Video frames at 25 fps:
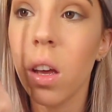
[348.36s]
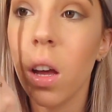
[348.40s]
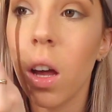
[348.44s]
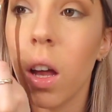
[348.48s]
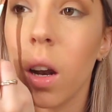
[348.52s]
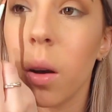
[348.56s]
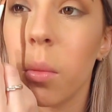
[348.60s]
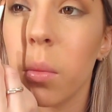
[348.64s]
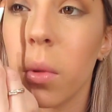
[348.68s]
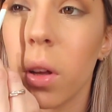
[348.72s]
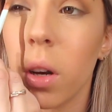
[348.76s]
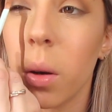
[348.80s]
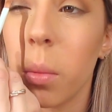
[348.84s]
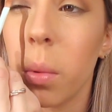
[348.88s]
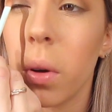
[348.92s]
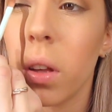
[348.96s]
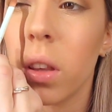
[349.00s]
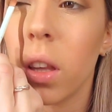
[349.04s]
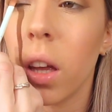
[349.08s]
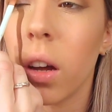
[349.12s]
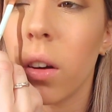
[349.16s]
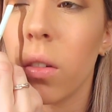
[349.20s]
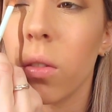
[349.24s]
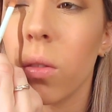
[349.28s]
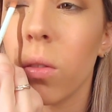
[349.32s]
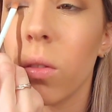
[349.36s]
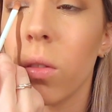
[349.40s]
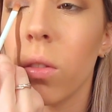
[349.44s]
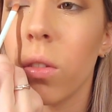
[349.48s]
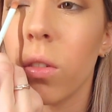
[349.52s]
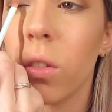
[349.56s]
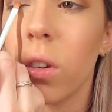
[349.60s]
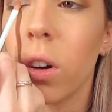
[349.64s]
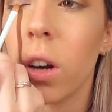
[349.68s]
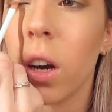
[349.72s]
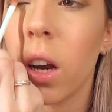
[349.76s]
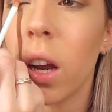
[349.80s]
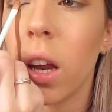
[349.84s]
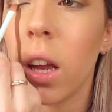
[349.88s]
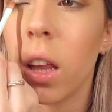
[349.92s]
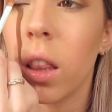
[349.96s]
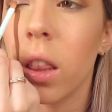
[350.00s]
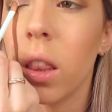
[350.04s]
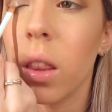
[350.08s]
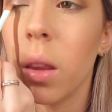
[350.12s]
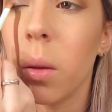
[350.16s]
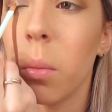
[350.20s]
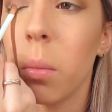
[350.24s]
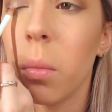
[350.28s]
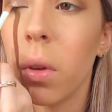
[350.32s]
And I'm going to put that right
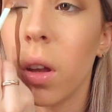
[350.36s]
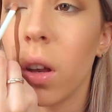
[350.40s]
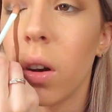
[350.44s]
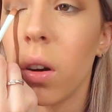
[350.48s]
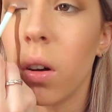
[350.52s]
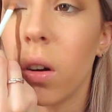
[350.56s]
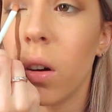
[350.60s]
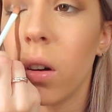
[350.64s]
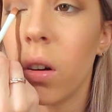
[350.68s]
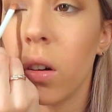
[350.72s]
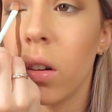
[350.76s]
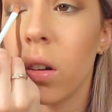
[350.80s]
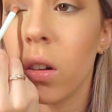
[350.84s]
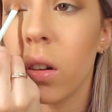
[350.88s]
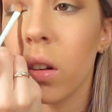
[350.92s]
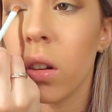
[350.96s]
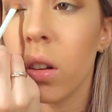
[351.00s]
in the middle.